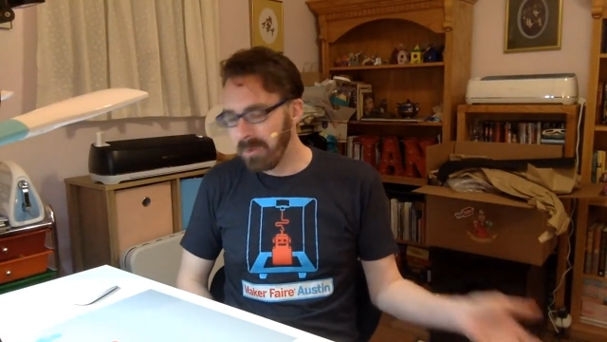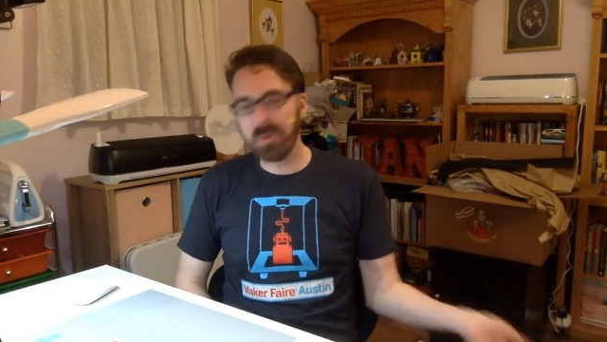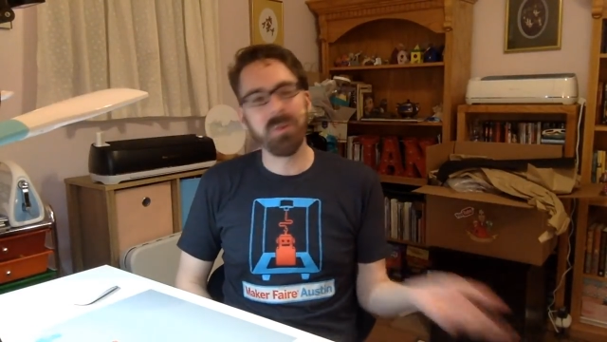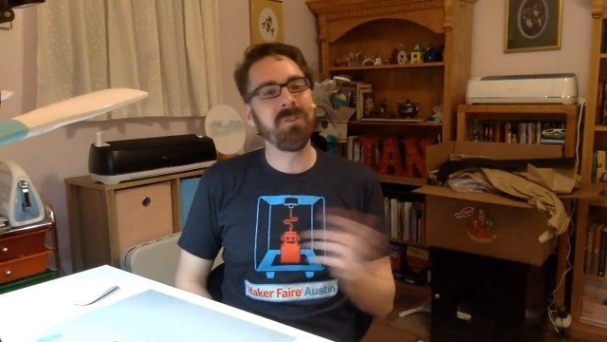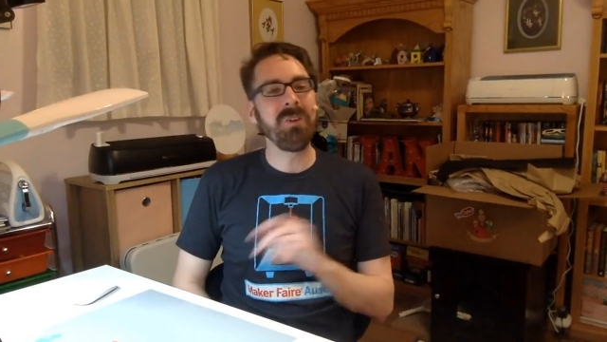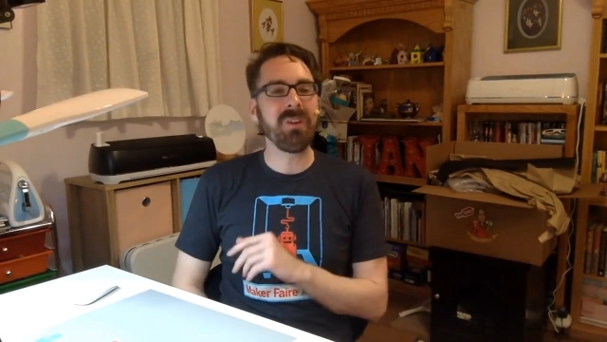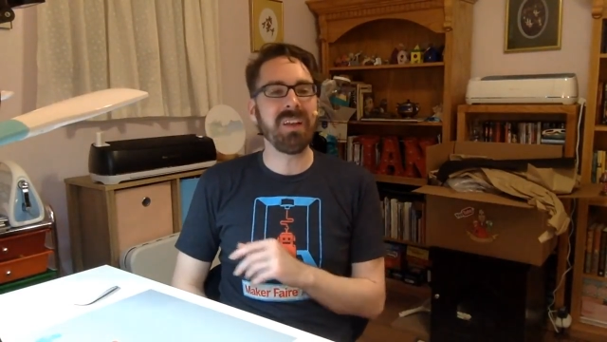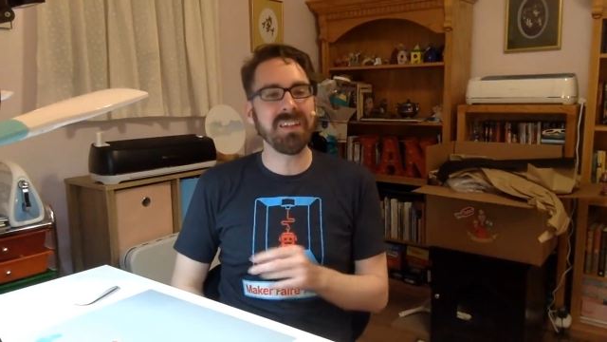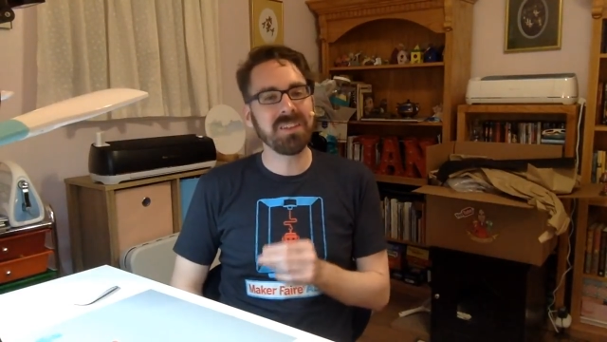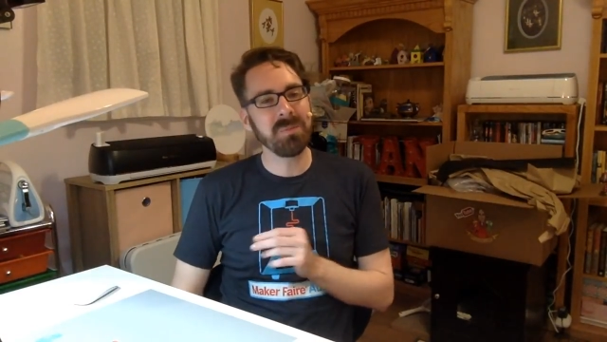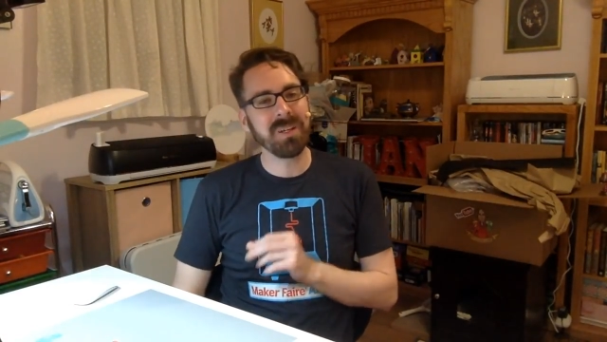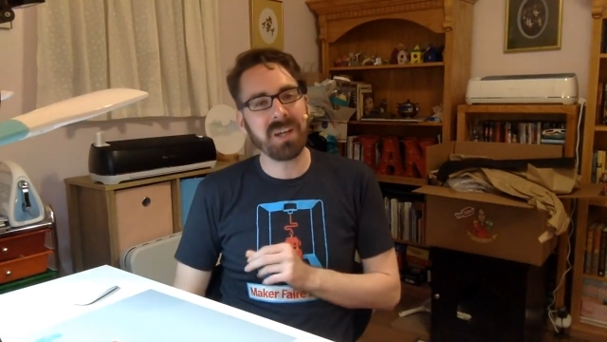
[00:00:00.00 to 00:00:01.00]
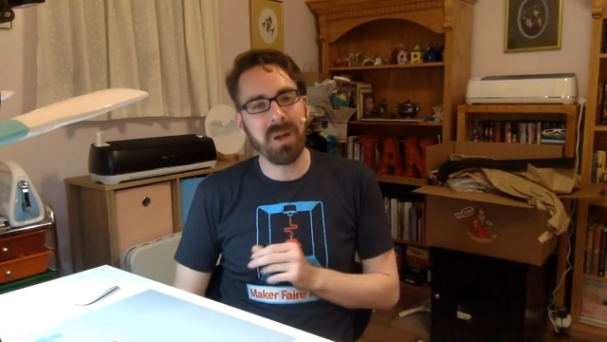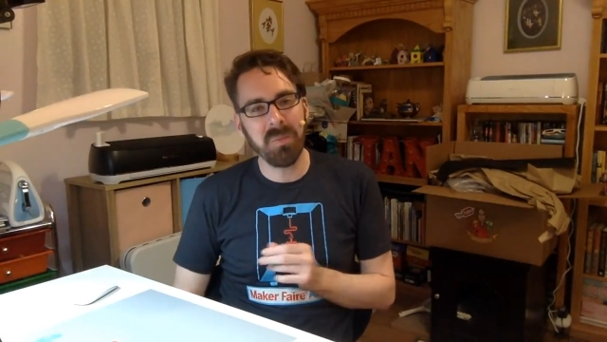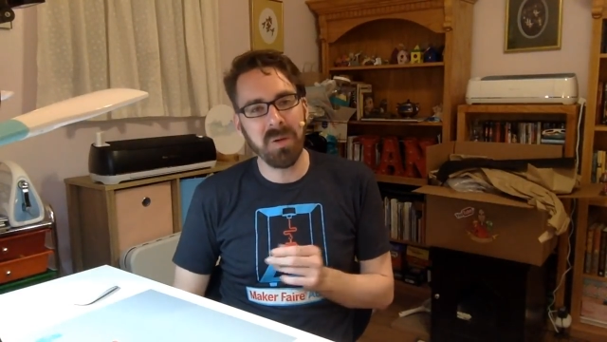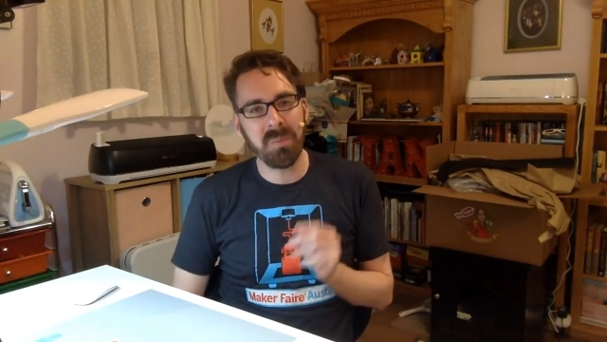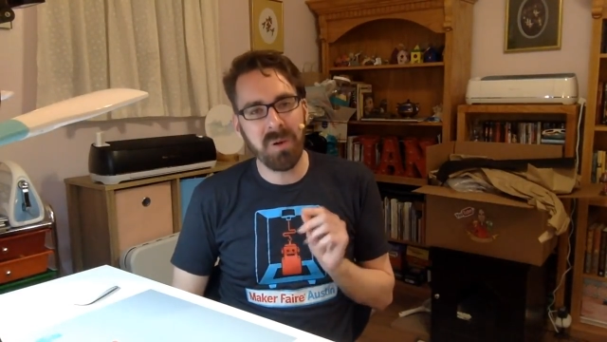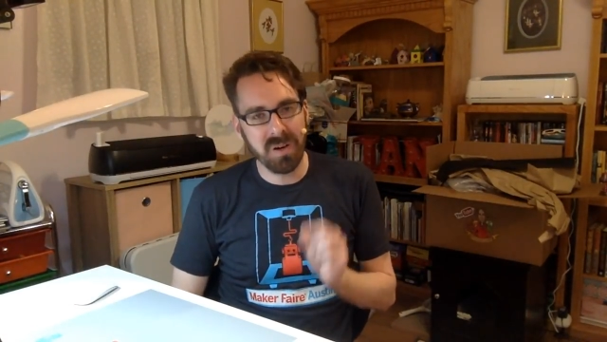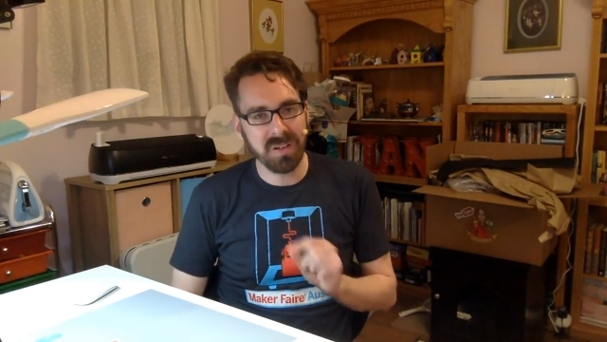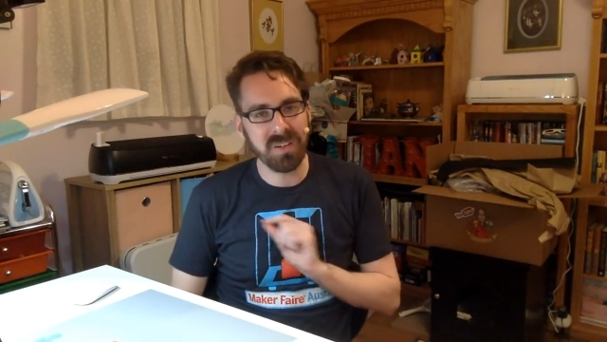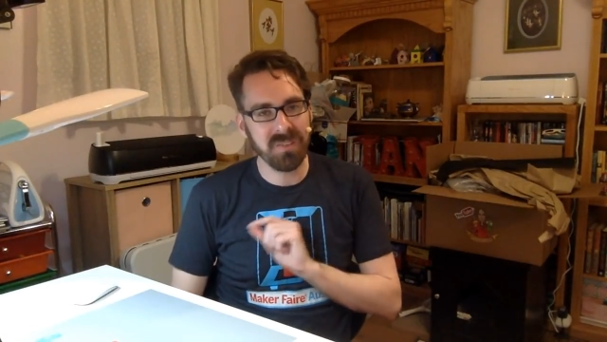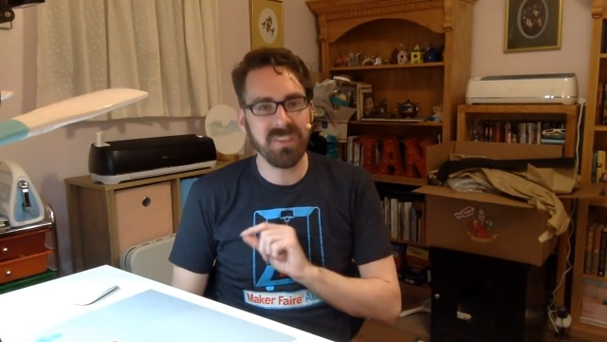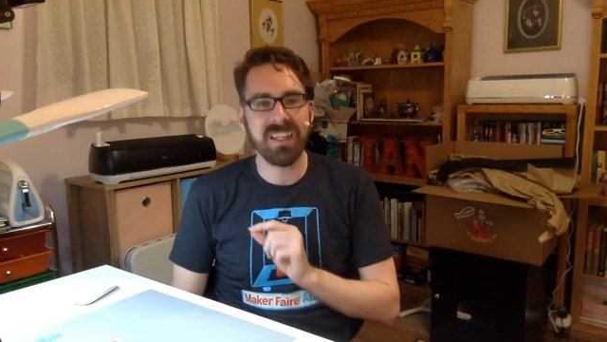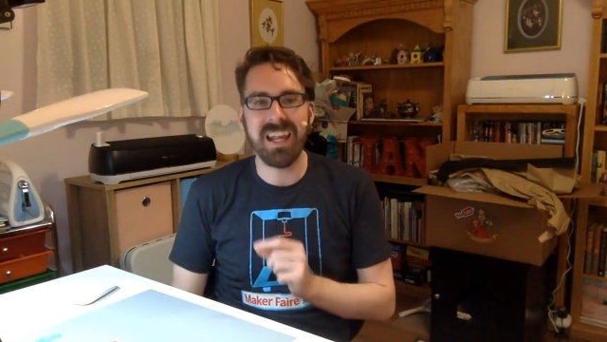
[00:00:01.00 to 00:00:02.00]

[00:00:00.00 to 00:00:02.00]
so, if you'd like to become a part of the